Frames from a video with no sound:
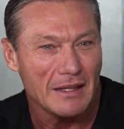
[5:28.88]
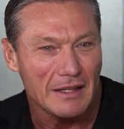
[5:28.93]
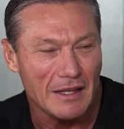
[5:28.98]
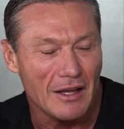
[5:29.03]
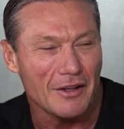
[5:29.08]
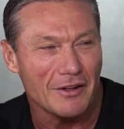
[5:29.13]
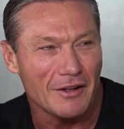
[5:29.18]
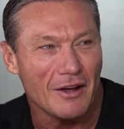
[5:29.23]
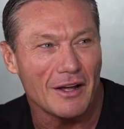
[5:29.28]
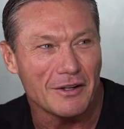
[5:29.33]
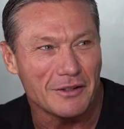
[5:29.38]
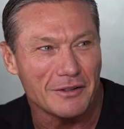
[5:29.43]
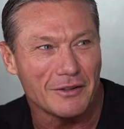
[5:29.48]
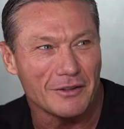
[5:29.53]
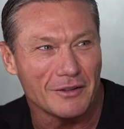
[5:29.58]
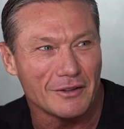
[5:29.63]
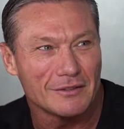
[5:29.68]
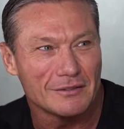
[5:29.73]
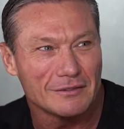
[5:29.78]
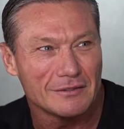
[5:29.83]
Yeah, I
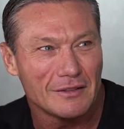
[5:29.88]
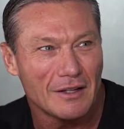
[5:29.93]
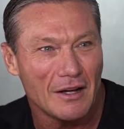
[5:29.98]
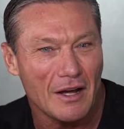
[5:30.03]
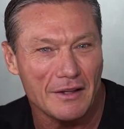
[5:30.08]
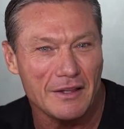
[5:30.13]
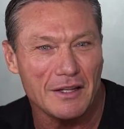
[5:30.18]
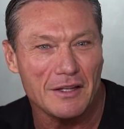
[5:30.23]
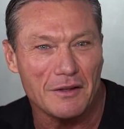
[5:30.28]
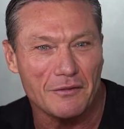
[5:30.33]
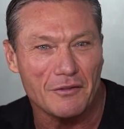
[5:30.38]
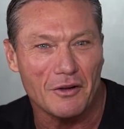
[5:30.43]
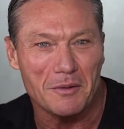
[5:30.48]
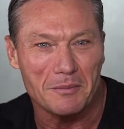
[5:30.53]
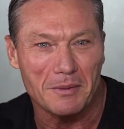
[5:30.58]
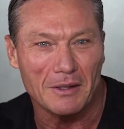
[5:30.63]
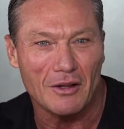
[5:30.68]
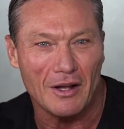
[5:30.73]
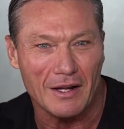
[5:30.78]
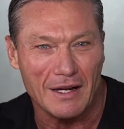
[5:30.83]
do. I think you've got to
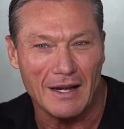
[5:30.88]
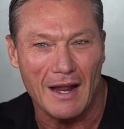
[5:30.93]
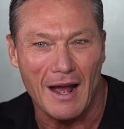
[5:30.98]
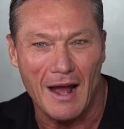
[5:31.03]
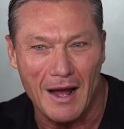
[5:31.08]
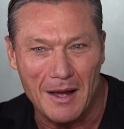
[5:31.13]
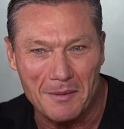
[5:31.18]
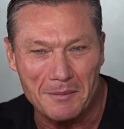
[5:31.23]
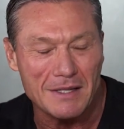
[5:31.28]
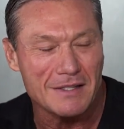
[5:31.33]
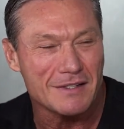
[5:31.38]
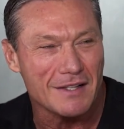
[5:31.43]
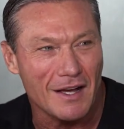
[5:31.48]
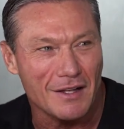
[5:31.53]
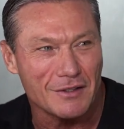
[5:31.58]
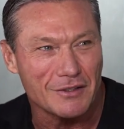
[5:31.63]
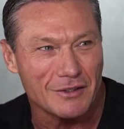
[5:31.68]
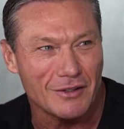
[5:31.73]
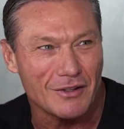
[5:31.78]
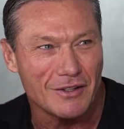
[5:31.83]
be like an army
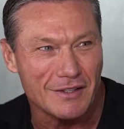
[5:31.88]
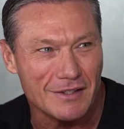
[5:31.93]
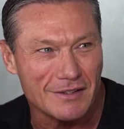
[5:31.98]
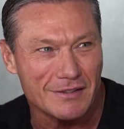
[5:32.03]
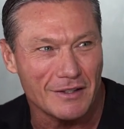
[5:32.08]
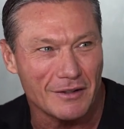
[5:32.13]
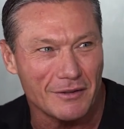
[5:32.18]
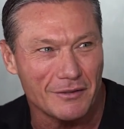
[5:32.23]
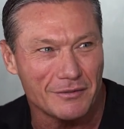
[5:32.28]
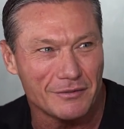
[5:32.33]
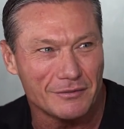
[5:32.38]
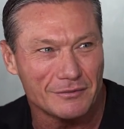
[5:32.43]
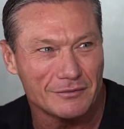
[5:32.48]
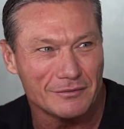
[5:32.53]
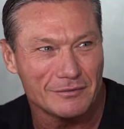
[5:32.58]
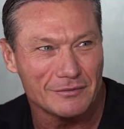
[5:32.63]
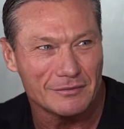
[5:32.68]
sergeant on yourself.